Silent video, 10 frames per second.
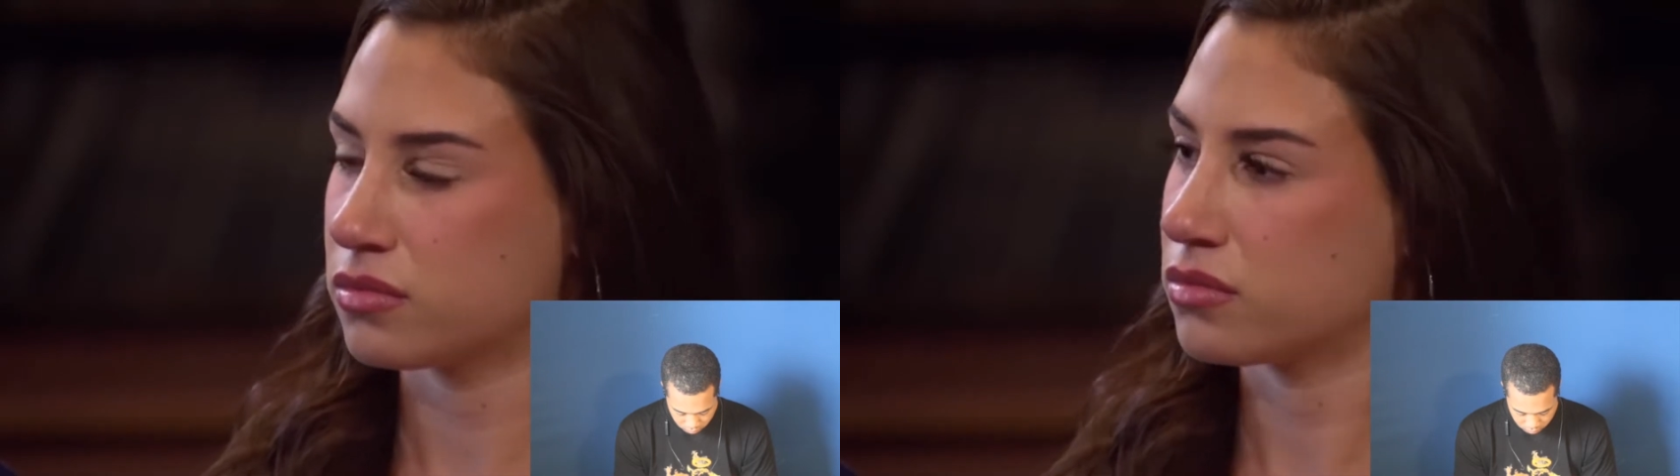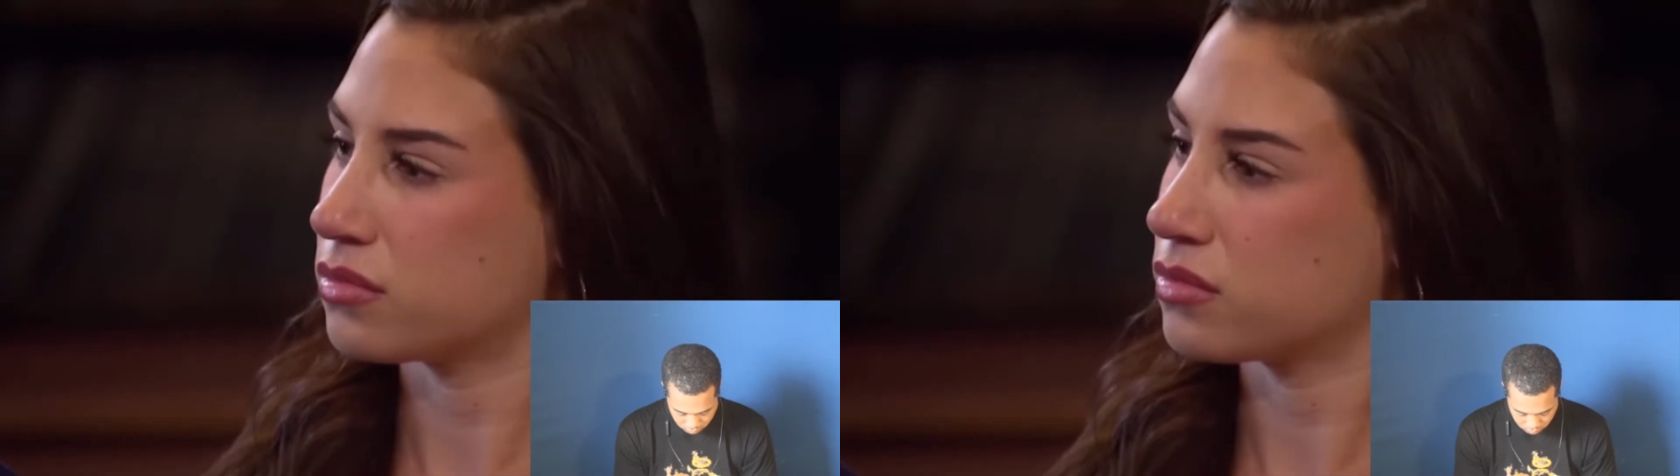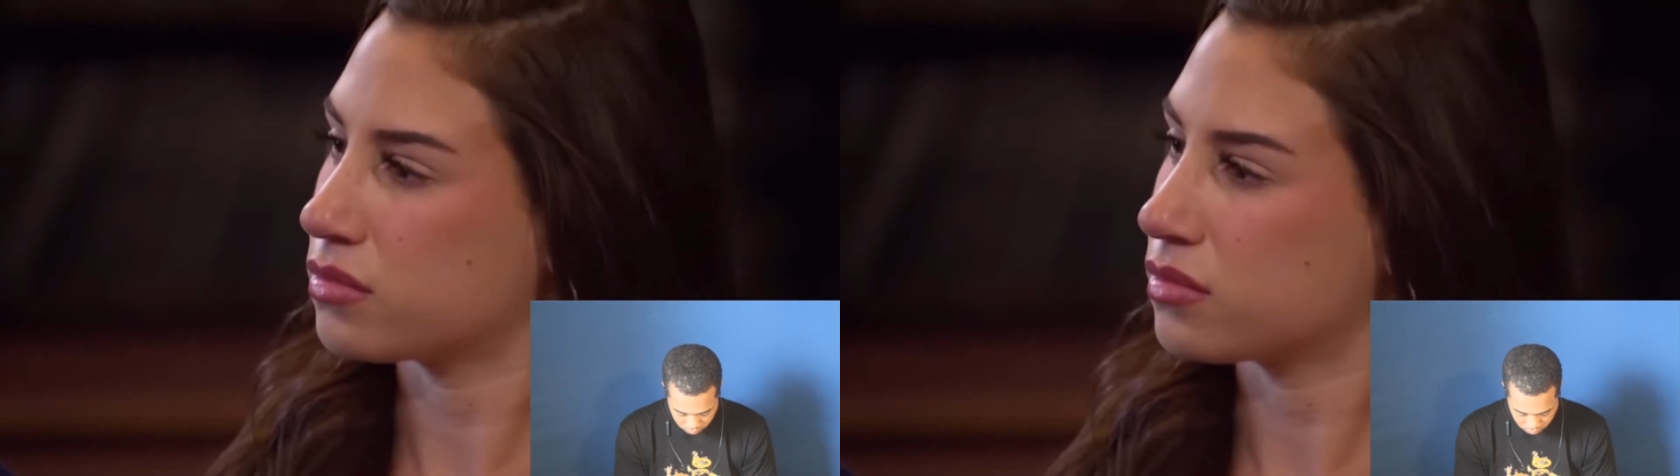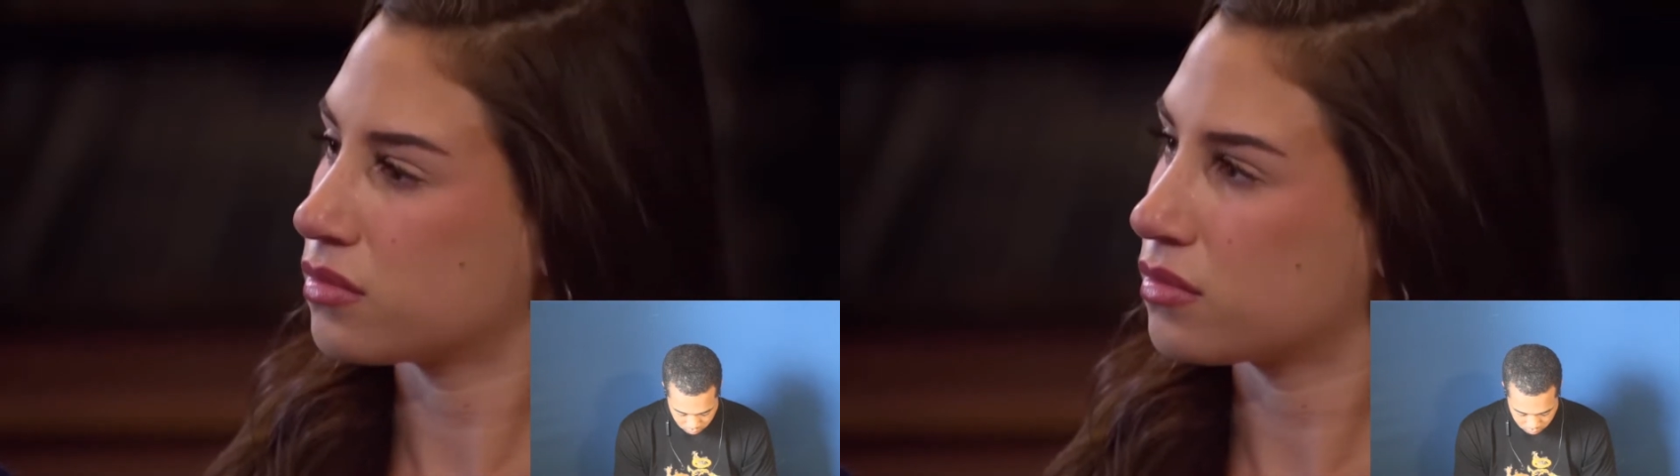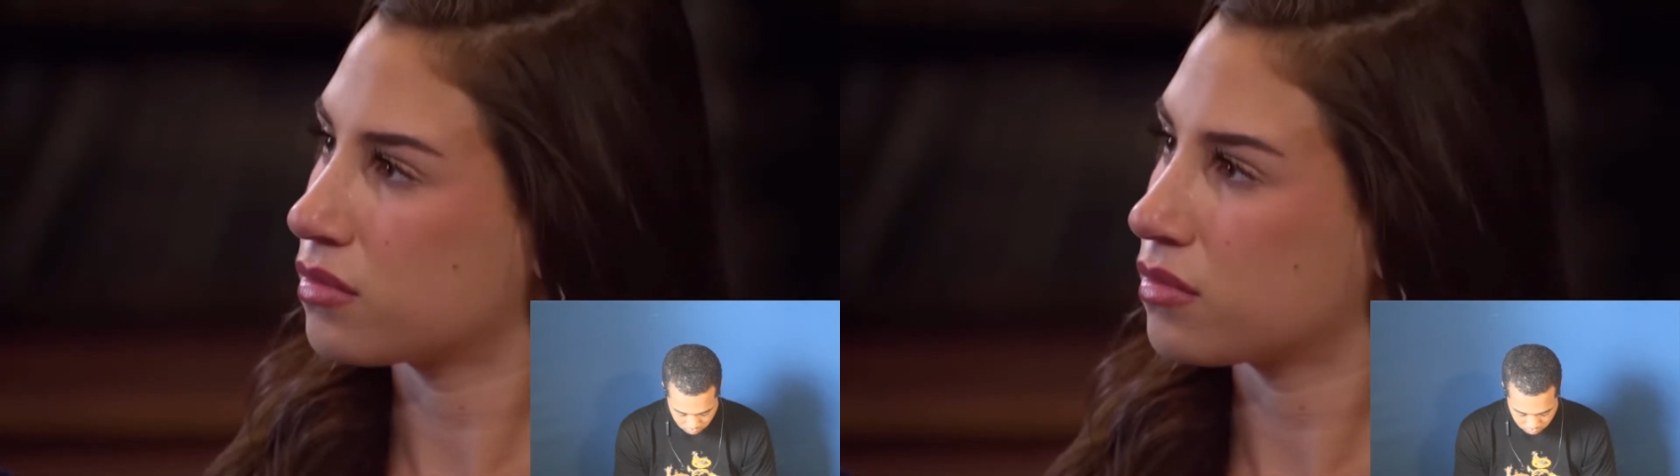I, I didn't want
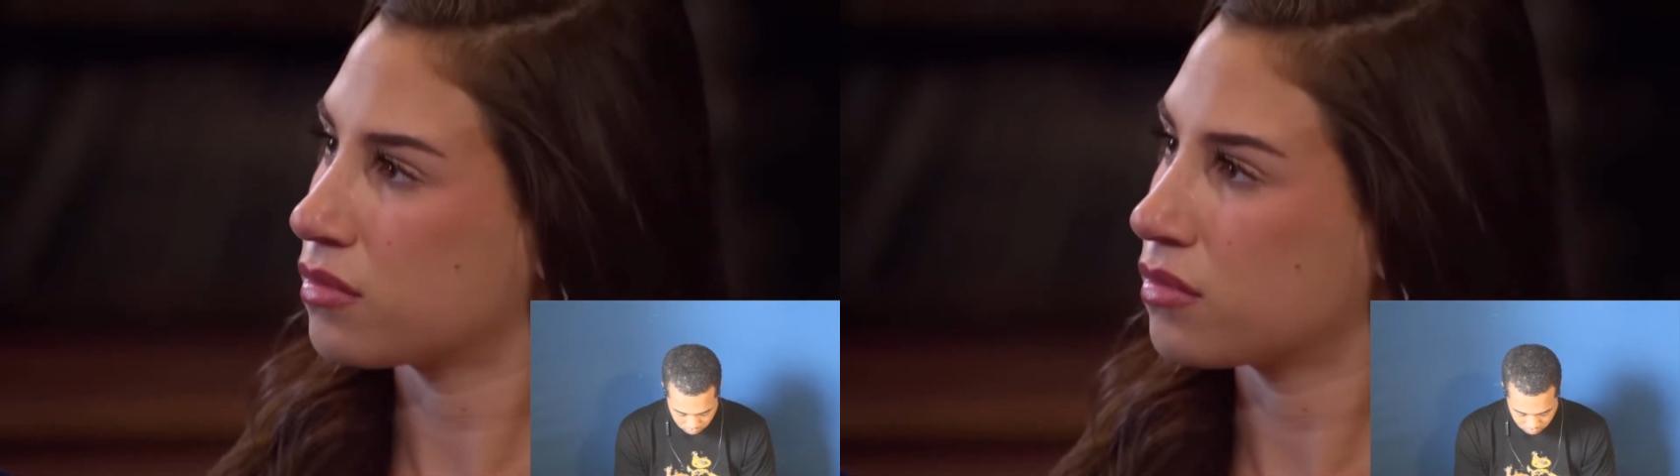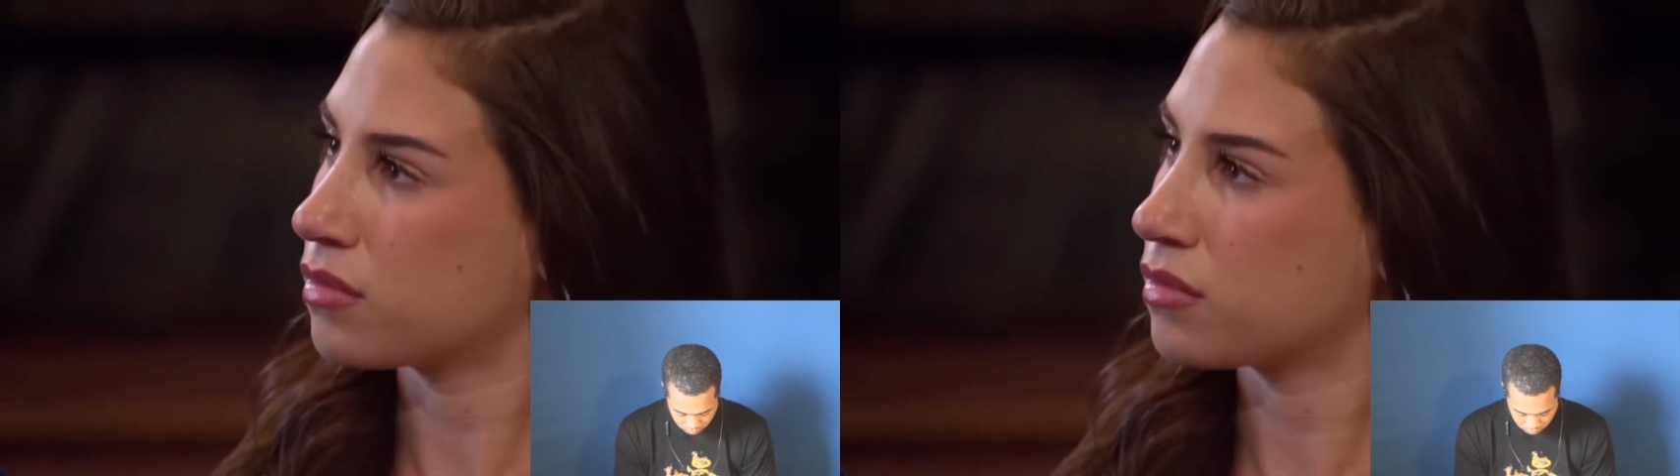to ever put